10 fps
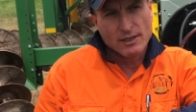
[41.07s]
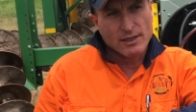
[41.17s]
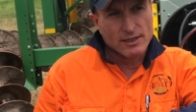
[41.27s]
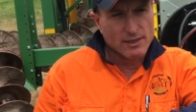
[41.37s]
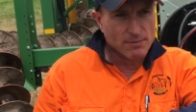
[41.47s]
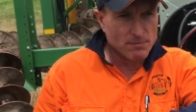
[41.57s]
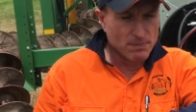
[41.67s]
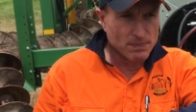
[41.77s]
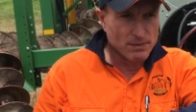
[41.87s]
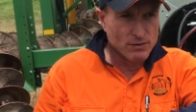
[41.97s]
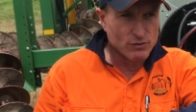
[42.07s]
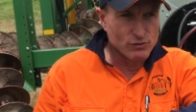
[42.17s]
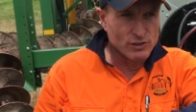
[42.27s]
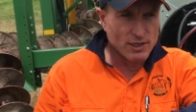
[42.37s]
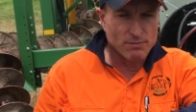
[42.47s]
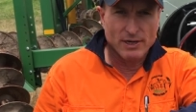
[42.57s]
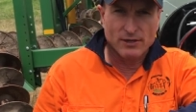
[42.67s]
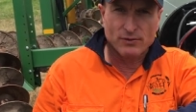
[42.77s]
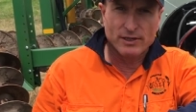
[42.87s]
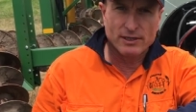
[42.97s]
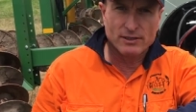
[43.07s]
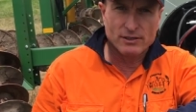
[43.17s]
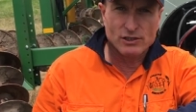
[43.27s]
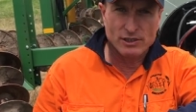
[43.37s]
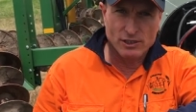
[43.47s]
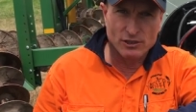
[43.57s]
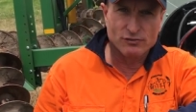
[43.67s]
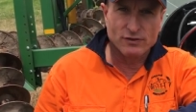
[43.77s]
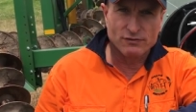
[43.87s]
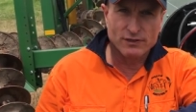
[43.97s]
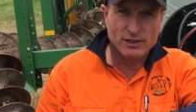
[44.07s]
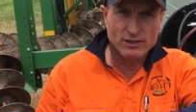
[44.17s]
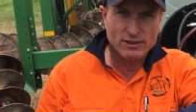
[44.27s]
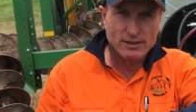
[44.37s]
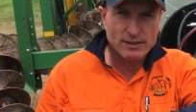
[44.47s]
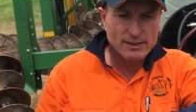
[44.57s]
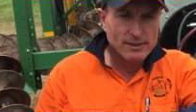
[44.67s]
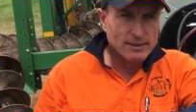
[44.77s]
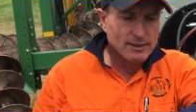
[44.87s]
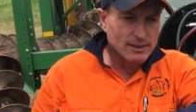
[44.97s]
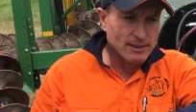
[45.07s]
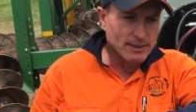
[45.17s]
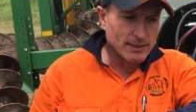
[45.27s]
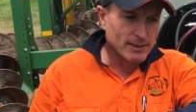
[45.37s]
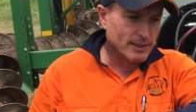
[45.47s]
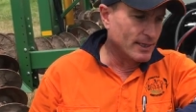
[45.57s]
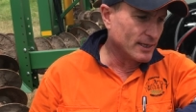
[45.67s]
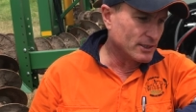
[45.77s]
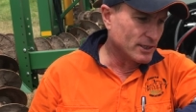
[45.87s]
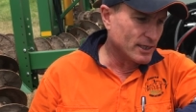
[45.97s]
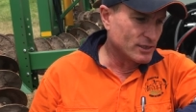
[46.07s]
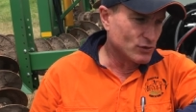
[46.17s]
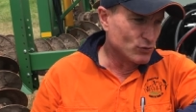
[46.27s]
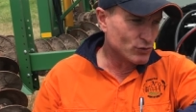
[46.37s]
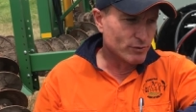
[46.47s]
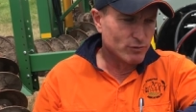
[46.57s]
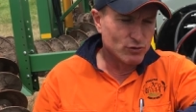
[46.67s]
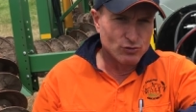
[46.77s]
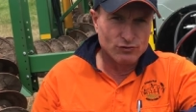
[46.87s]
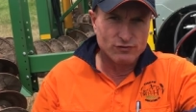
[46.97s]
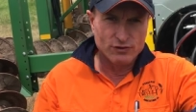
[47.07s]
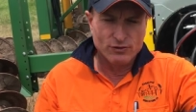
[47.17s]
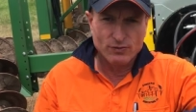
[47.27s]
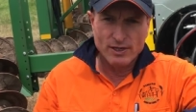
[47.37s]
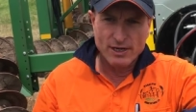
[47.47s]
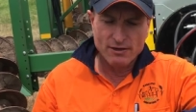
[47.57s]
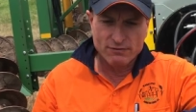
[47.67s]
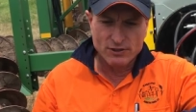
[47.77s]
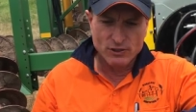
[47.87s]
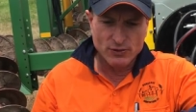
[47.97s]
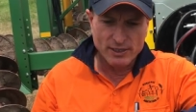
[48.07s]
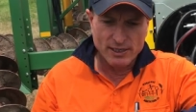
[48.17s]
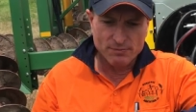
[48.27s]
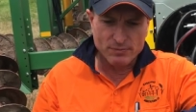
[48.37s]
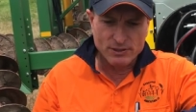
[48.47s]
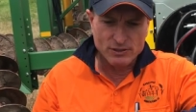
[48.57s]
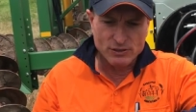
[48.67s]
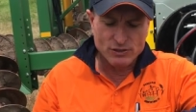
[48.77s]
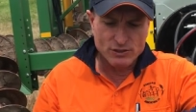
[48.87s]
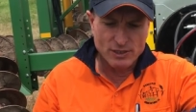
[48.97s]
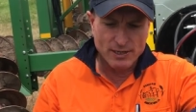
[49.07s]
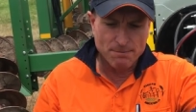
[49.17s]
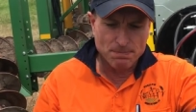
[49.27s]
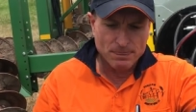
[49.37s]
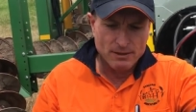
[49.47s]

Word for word: um, also to background steers for the feedlot uh, Kelly chain is an awesome tool for uh, for doing that because um,